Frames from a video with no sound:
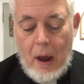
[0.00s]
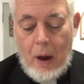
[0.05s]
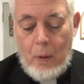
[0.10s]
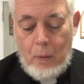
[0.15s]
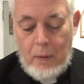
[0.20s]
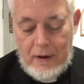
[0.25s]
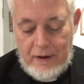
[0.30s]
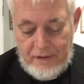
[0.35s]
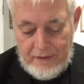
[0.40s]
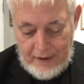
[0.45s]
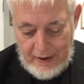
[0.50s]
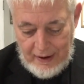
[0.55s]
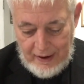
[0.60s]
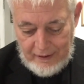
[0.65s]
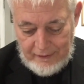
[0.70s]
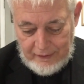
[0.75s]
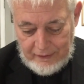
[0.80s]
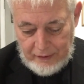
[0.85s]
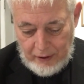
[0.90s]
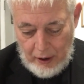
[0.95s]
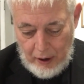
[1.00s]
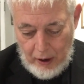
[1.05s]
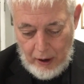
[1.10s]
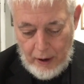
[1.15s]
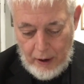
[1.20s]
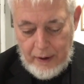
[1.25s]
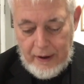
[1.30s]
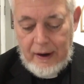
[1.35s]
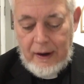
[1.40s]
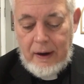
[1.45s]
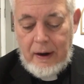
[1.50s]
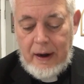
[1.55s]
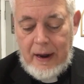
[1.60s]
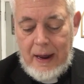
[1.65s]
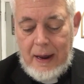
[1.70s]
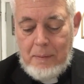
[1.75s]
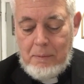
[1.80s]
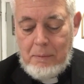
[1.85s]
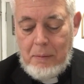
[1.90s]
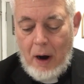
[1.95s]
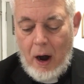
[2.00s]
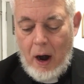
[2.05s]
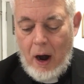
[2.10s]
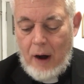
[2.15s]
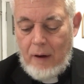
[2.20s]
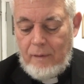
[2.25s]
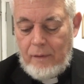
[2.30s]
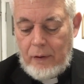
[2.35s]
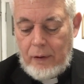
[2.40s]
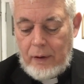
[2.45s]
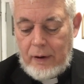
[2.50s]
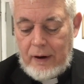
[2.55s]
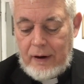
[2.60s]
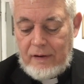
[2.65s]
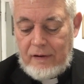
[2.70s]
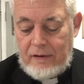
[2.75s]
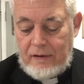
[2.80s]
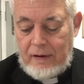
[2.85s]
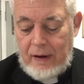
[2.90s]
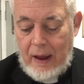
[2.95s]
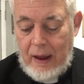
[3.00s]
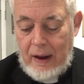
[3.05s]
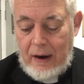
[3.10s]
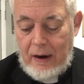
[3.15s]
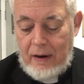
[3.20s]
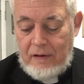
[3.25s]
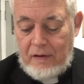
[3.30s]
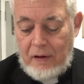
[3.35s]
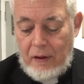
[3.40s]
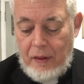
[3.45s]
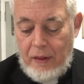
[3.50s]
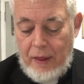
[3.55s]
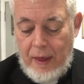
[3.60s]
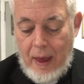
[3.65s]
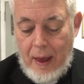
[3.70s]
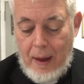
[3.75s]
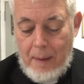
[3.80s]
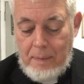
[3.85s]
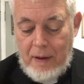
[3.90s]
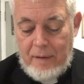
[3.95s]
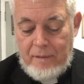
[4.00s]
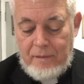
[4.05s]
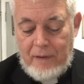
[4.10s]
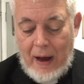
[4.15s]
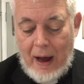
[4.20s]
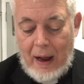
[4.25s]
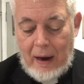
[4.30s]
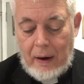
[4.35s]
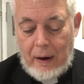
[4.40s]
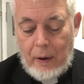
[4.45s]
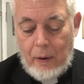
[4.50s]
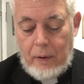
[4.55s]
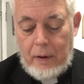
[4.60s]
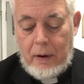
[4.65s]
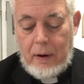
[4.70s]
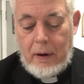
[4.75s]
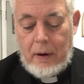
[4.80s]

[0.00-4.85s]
When Jesus heard it, he marveled and said to them that followed,